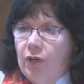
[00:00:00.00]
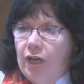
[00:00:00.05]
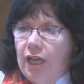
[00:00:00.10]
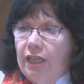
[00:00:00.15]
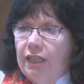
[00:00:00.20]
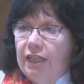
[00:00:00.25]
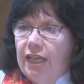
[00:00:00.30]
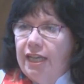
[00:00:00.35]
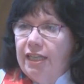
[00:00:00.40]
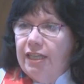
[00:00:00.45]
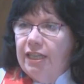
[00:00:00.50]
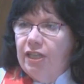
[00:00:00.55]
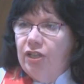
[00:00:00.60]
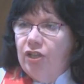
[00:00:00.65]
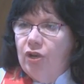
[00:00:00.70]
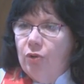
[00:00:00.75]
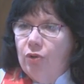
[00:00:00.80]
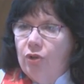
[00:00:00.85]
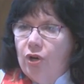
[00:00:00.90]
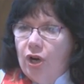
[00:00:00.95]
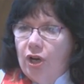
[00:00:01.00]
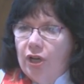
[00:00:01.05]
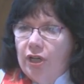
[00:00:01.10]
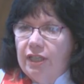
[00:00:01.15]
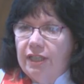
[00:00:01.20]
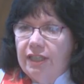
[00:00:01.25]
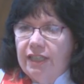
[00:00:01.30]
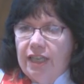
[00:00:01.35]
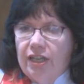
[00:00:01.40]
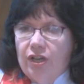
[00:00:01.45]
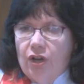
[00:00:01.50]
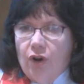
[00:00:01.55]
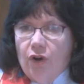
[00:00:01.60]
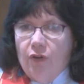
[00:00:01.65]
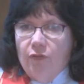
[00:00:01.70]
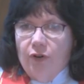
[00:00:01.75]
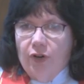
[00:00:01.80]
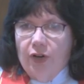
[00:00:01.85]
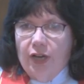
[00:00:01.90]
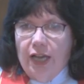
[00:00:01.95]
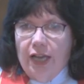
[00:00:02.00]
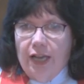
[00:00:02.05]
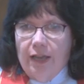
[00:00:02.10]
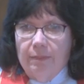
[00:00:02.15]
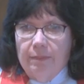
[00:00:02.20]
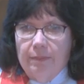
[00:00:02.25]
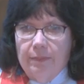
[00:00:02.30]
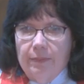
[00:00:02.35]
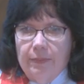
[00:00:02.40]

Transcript: a light that no darkness can overcome.